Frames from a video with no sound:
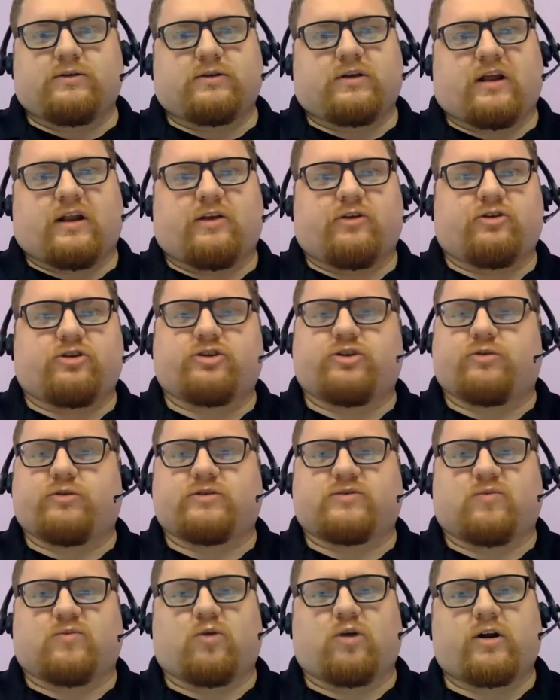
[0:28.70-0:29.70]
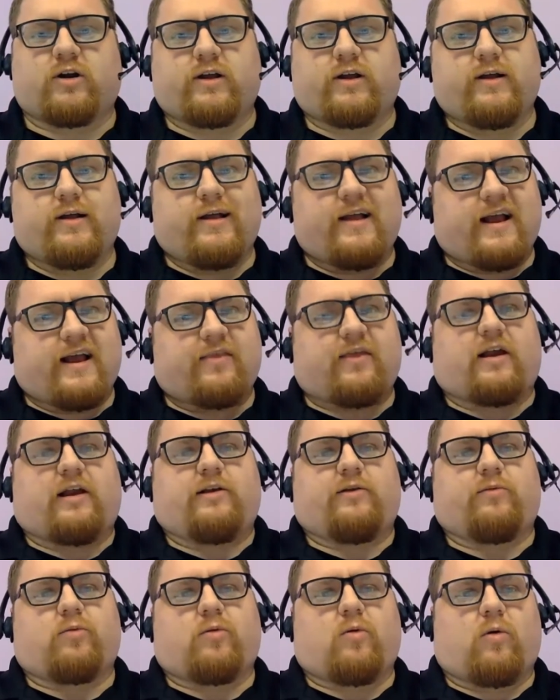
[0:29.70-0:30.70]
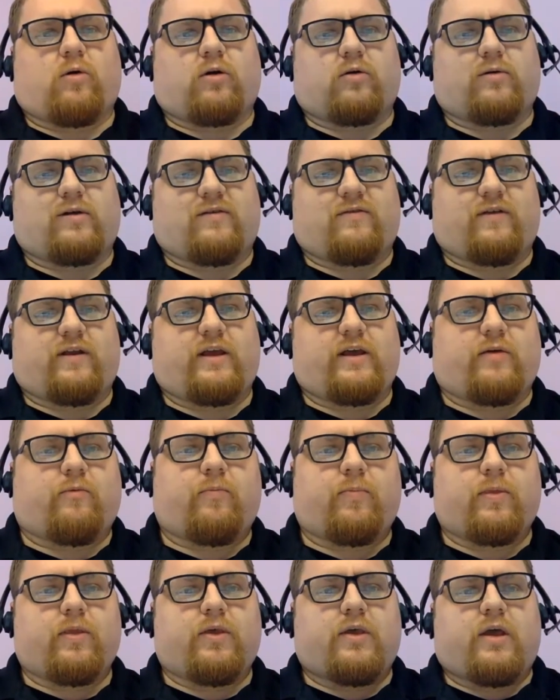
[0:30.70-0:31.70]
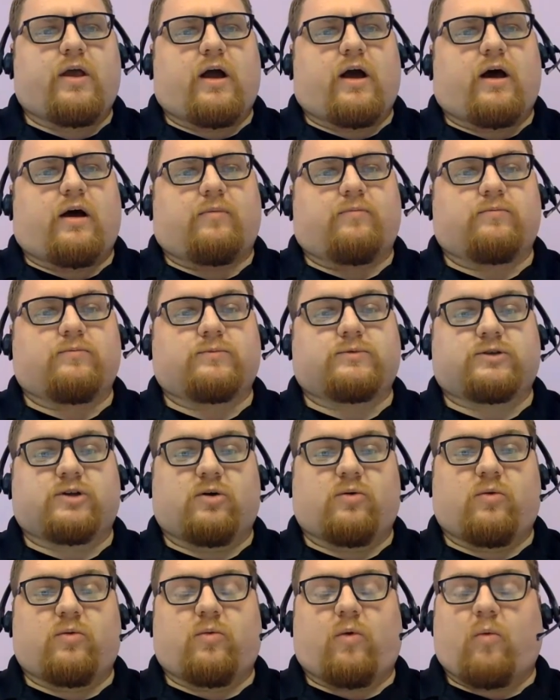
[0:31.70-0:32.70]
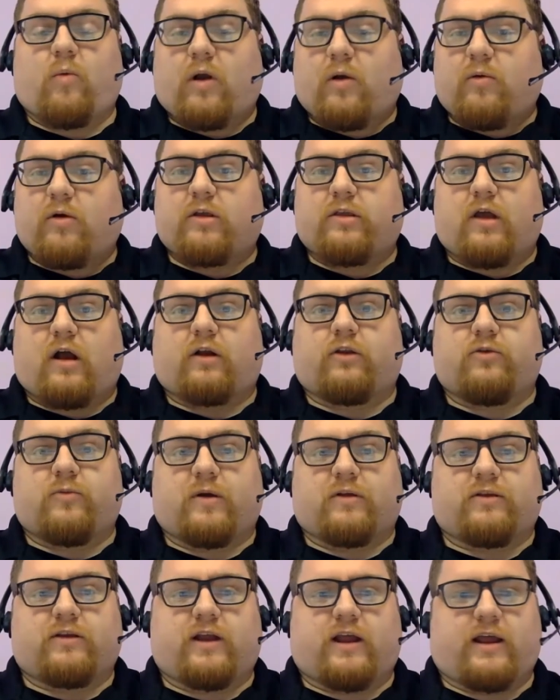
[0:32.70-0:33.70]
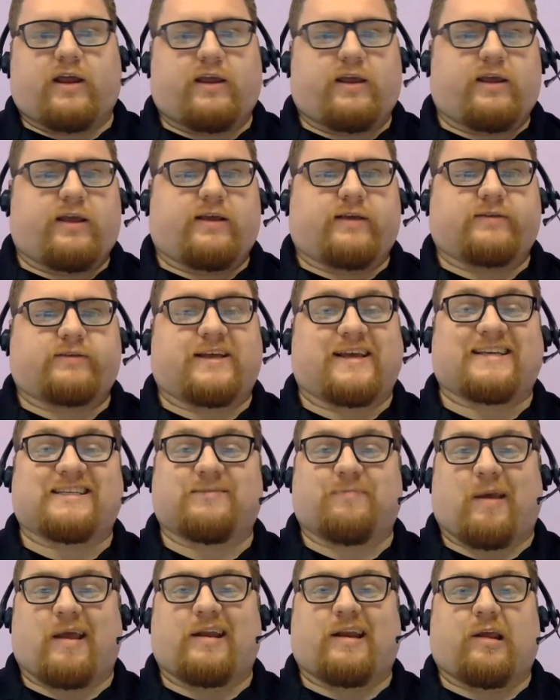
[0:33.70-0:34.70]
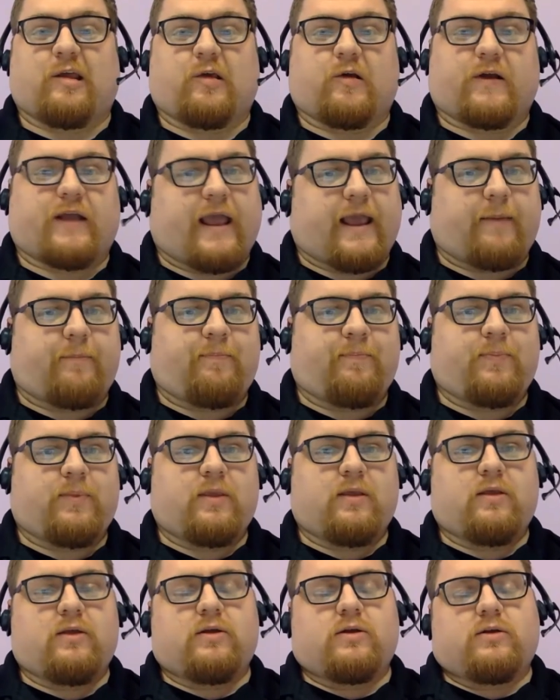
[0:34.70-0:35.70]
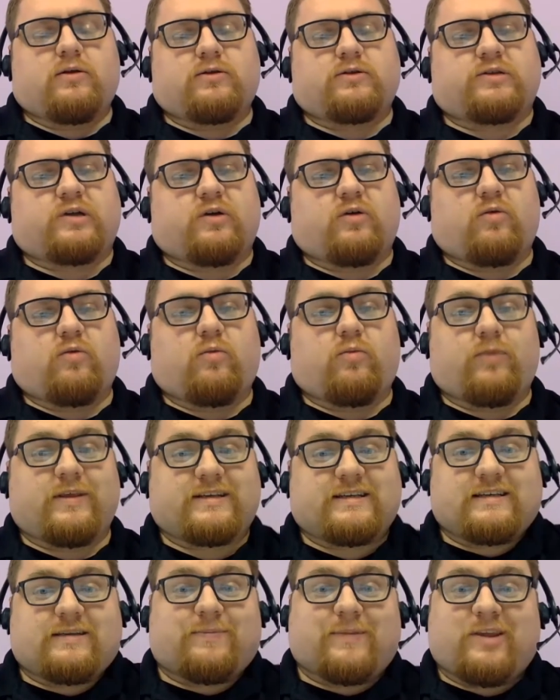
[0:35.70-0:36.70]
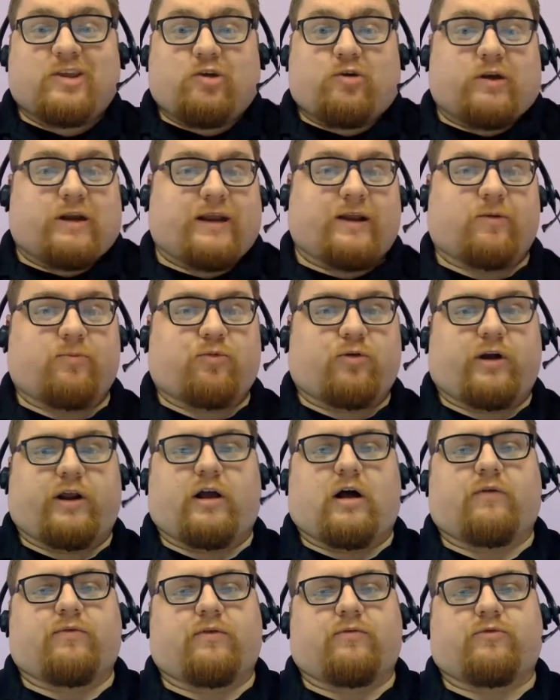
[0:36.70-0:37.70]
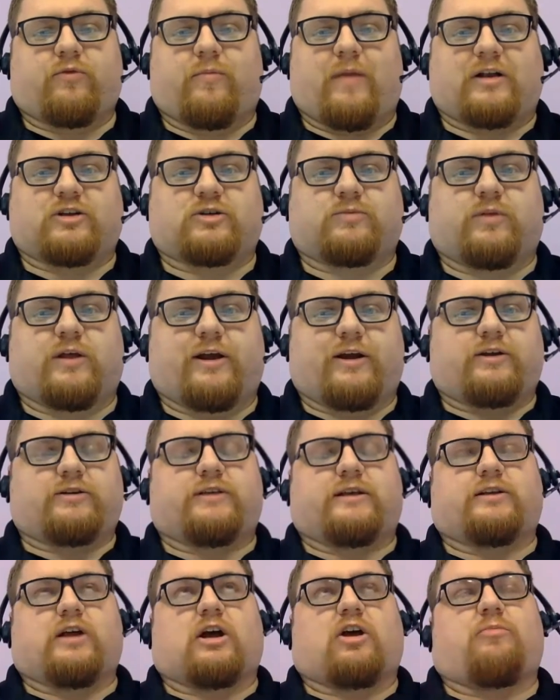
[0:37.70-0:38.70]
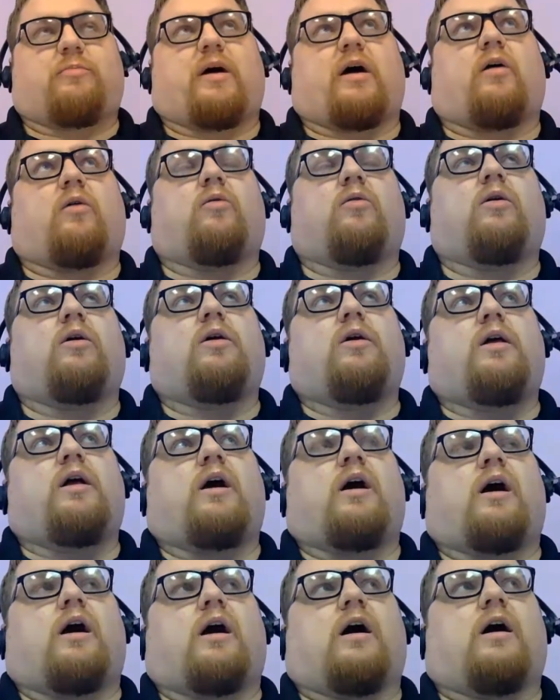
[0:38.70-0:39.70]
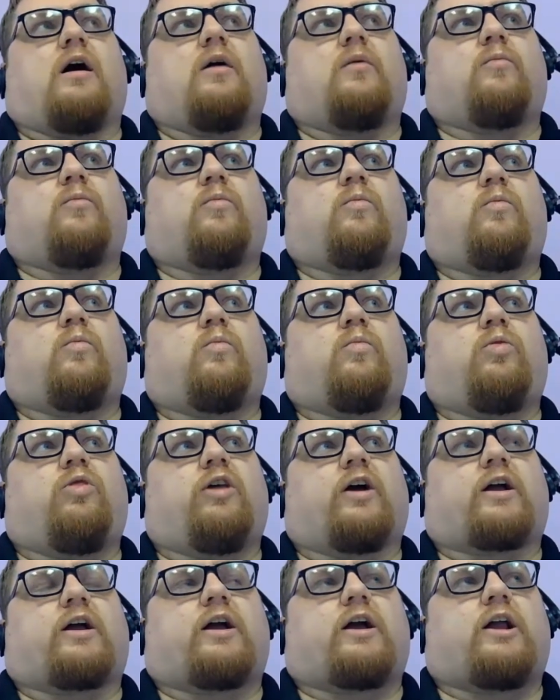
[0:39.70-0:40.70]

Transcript: kind of just doing some work, I thought I'd record a quick video. Um, so, what I want to talk to you about today is expanding your game. So this is something you can hear pretty often from Magic players. They talk about uh, the